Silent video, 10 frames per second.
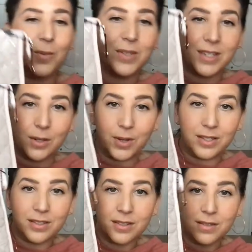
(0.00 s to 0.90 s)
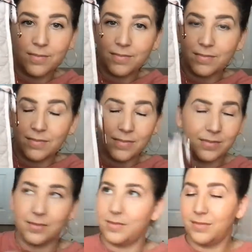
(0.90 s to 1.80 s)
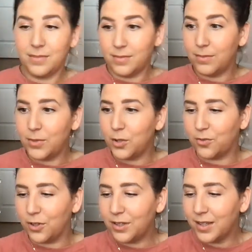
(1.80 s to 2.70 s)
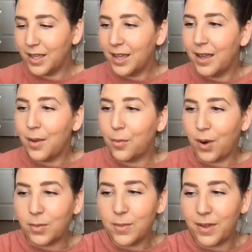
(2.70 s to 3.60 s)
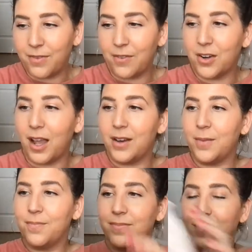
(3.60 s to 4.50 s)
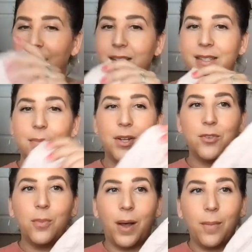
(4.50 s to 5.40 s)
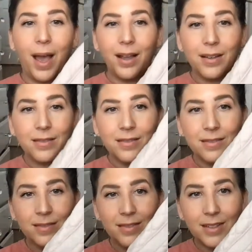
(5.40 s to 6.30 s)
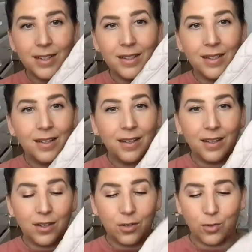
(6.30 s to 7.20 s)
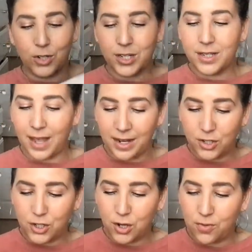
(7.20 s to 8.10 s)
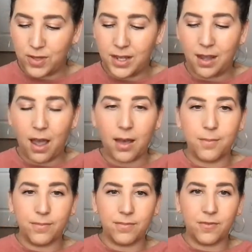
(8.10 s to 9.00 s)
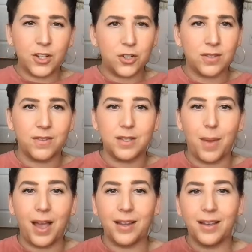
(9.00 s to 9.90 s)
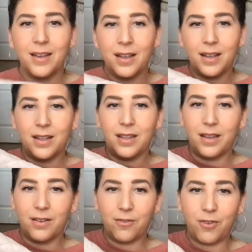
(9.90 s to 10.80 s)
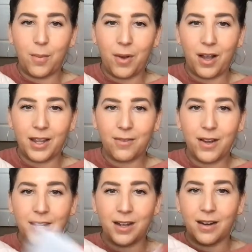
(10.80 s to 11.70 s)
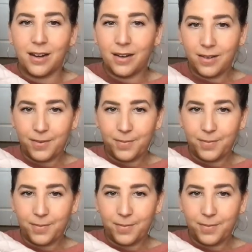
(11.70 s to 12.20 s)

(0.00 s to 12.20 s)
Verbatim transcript: with sequins beautiful. Probably my favorite item is the Metro Belt bag. Gorgeous. I didn't show the um, features of this bag. Front pocket right here